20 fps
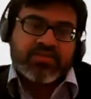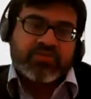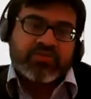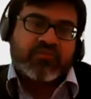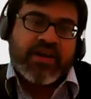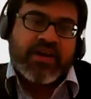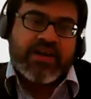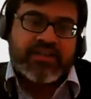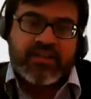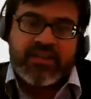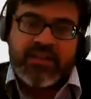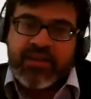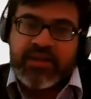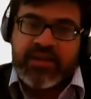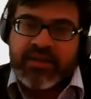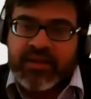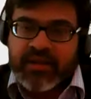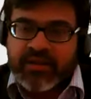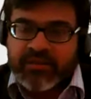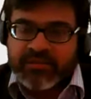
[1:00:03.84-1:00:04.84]
So
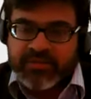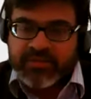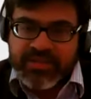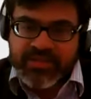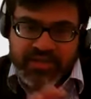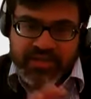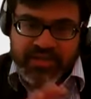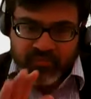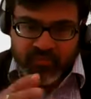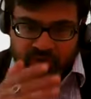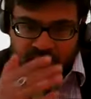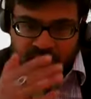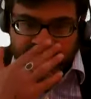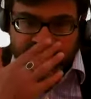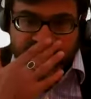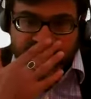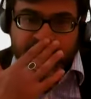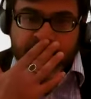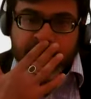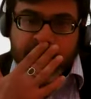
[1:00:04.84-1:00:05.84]
finally, these are
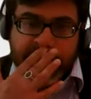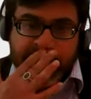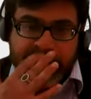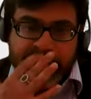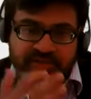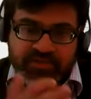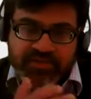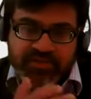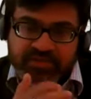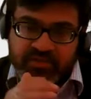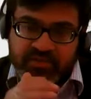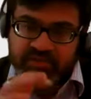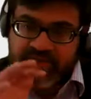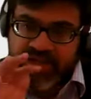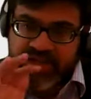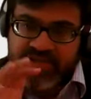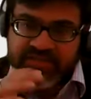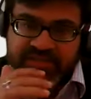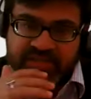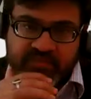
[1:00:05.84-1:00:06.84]
broad recommendations on
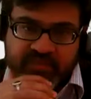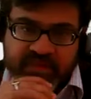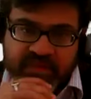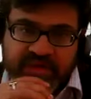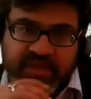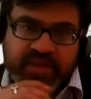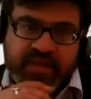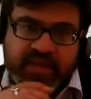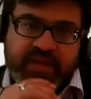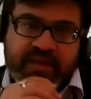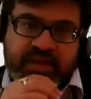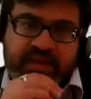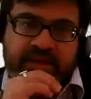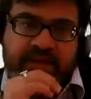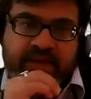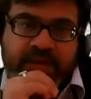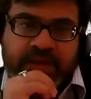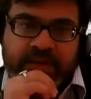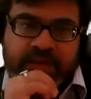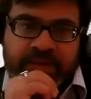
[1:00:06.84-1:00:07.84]
the SCP.
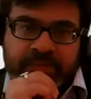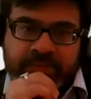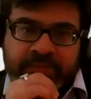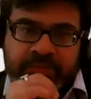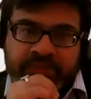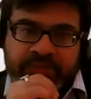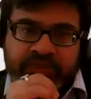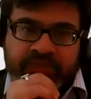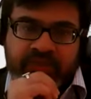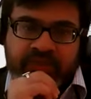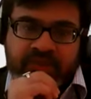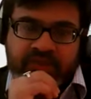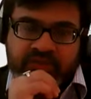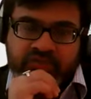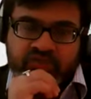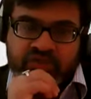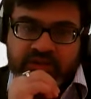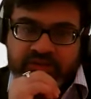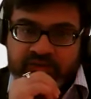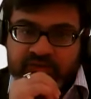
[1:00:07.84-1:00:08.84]

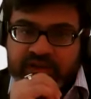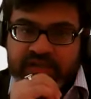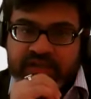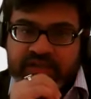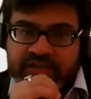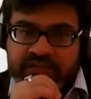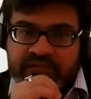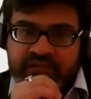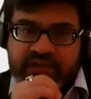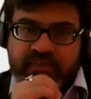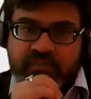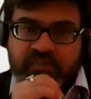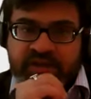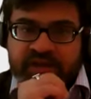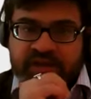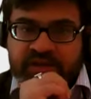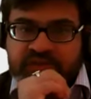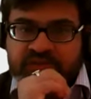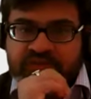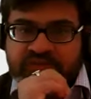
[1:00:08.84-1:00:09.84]
Generally,
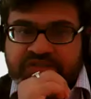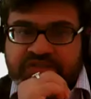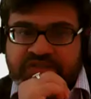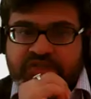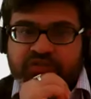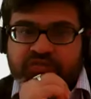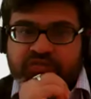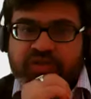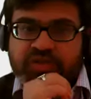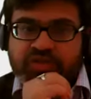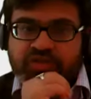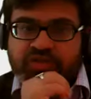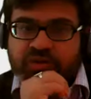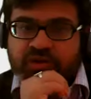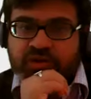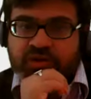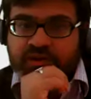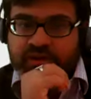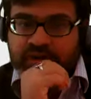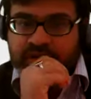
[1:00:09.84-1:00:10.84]
developing countries need to
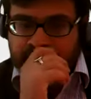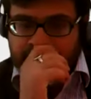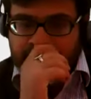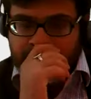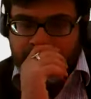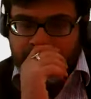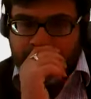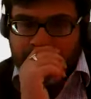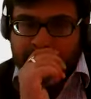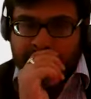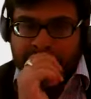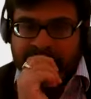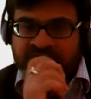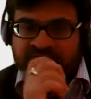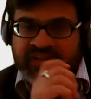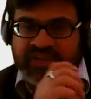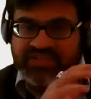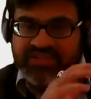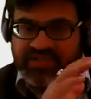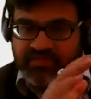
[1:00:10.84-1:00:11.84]
ensure
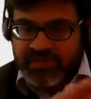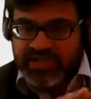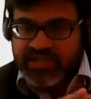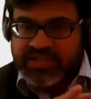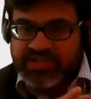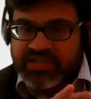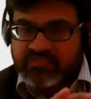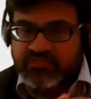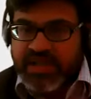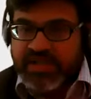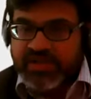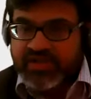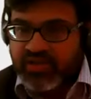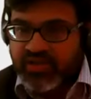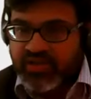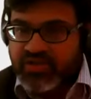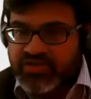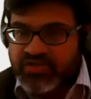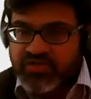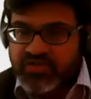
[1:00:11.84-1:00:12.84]
flexibility in
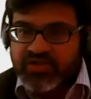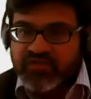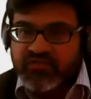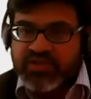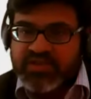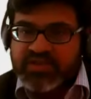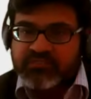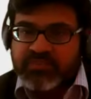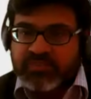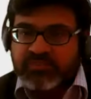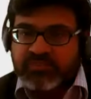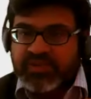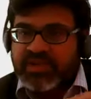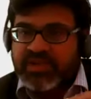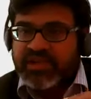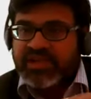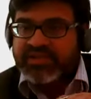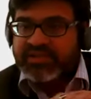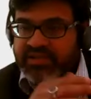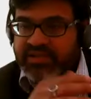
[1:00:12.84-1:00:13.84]
patent laws to address
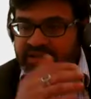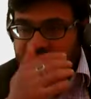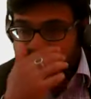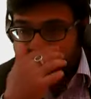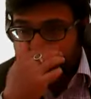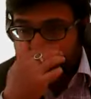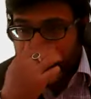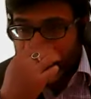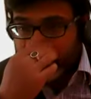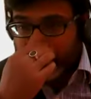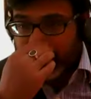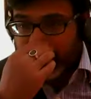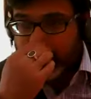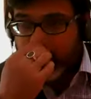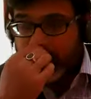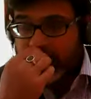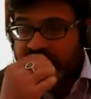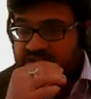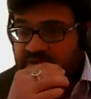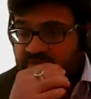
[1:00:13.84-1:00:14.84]
public health and other public
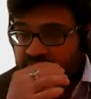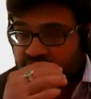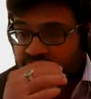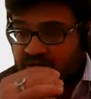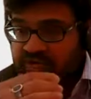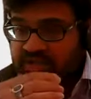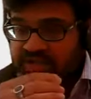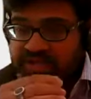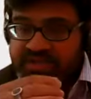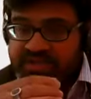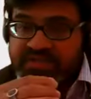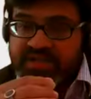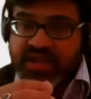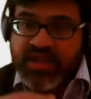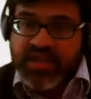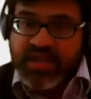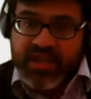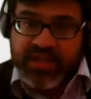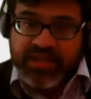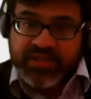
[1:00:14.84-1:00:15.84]
policy priorities.
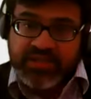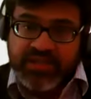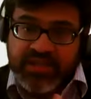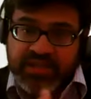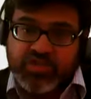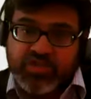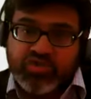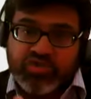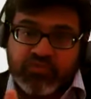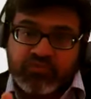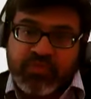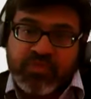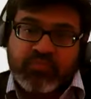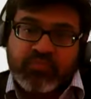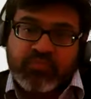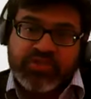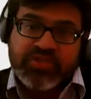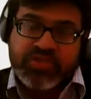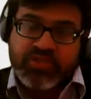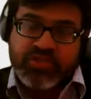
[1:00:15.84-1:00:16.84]
And these should be
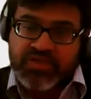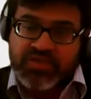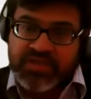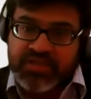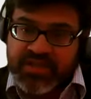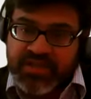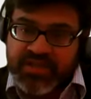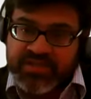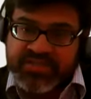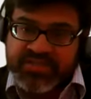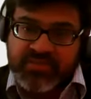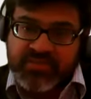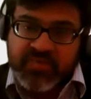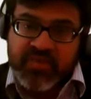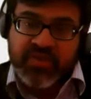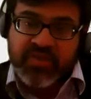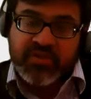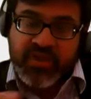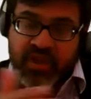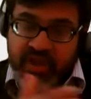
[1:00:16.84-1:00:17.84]
pursued in the
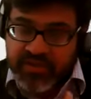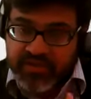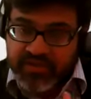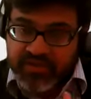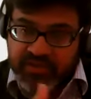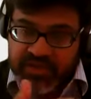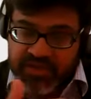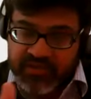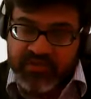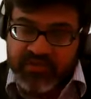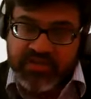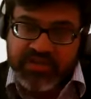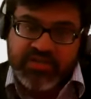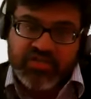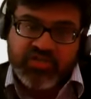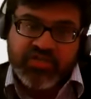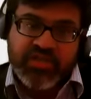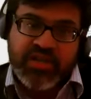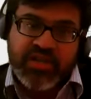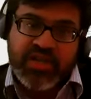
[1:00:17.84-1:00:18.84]
SCP under relevant
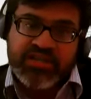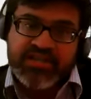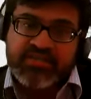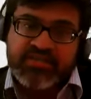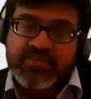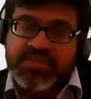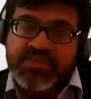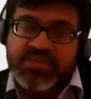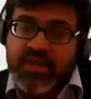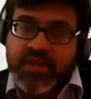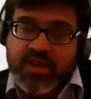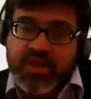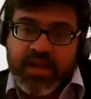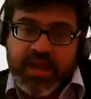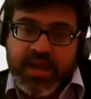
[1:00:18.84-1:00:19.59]
agenda items.